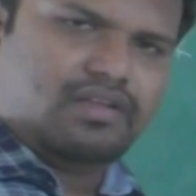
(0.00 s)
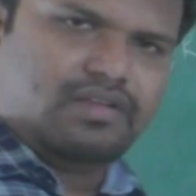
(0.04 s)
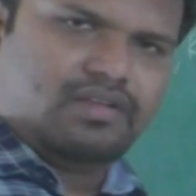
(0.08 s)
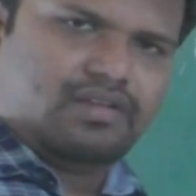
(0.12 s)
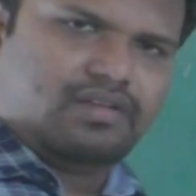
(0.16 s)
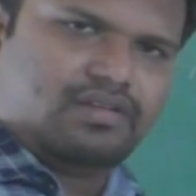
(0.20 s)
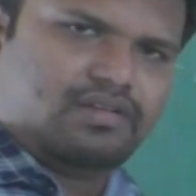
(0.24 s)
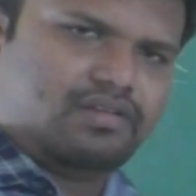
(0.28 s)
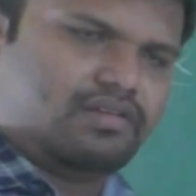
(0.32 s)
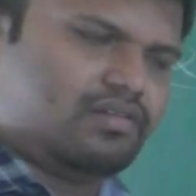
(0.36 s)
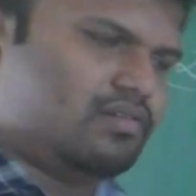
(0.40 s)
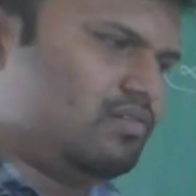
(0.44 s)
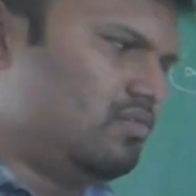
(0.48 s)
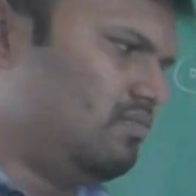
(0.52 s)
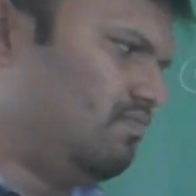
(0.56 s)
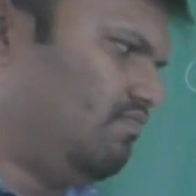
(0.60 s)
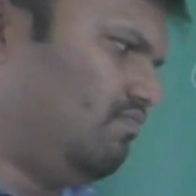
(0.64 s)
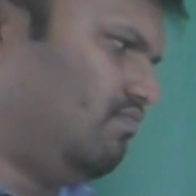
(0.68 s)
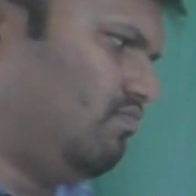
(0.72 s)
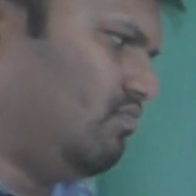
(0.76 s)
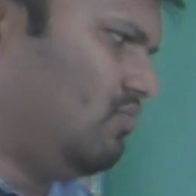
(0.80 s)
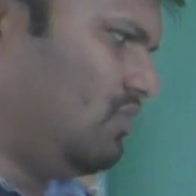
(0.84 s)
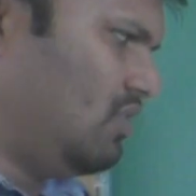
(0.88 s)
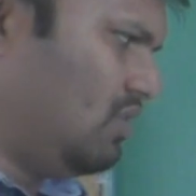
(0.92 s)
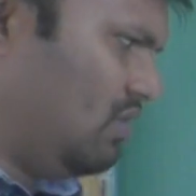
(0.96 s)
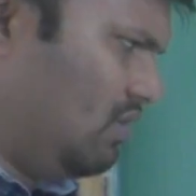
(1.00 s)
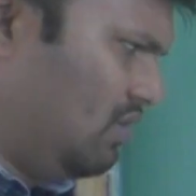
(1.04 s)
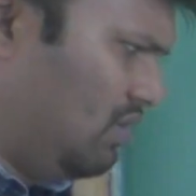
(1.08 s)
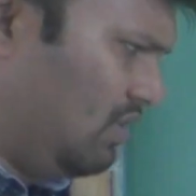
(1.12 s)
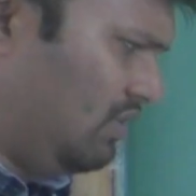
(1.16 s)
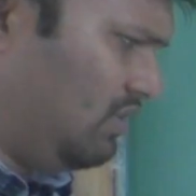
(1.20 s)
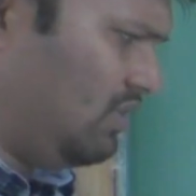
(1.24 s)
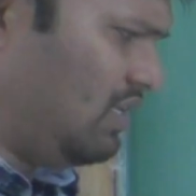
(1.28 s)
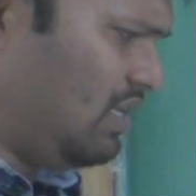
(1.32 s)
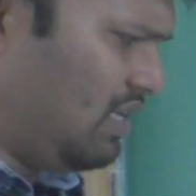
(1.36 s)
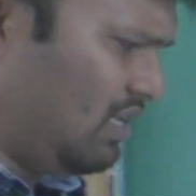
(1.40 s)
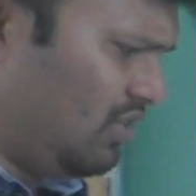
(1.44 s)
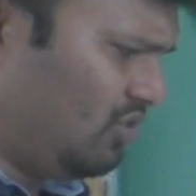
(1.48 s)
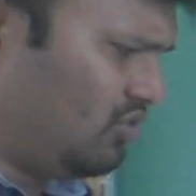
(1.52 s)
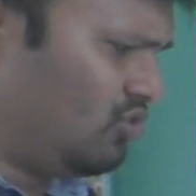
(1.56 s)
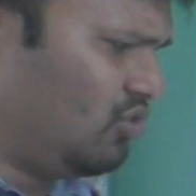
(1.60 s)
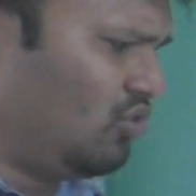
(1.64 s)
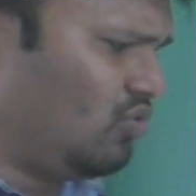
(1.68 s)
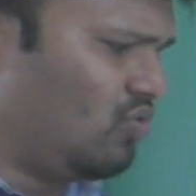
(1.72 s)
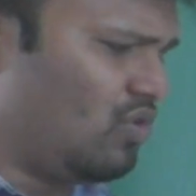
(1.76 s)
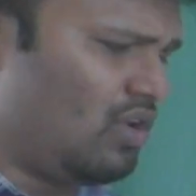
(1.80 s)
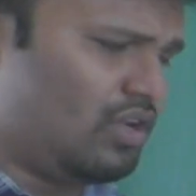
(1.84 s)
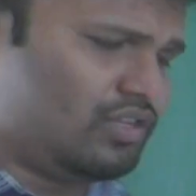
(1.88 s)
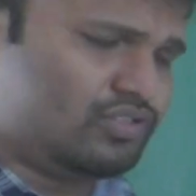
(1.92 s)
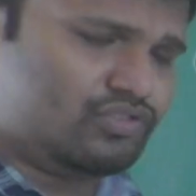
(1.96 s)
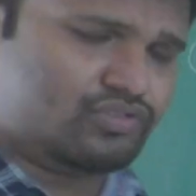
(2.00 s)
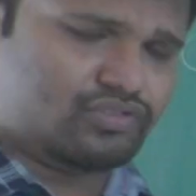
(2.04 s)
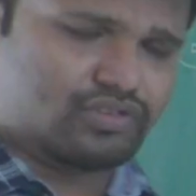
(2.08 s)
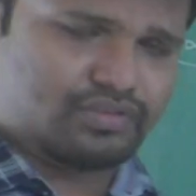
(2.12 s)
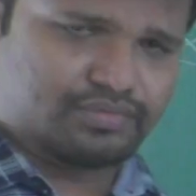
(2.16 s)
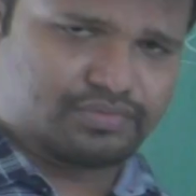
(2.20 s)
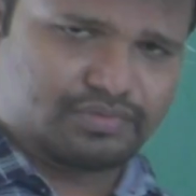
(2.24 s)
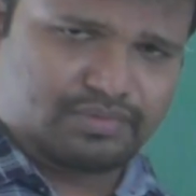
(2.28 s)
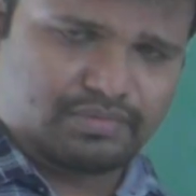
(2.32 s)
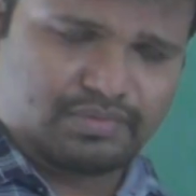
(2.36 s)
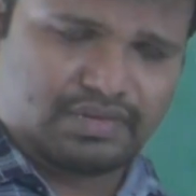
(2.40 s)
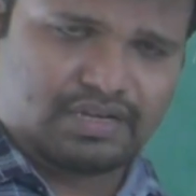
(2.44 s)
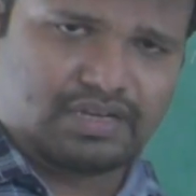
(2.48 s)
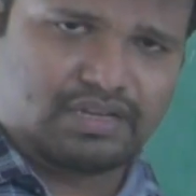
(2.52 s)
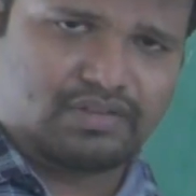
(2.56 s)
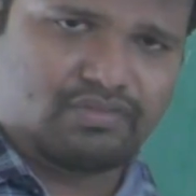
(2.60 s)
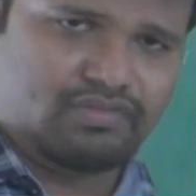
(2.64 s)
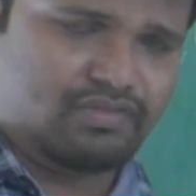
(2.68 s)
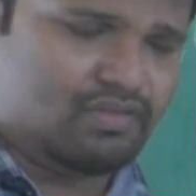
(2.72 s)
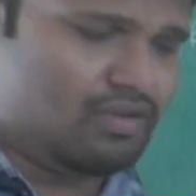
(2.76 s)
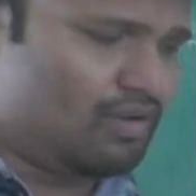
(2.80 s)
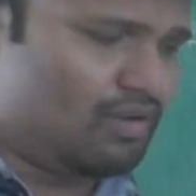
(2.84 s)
there is C2 axis of symmetry, you will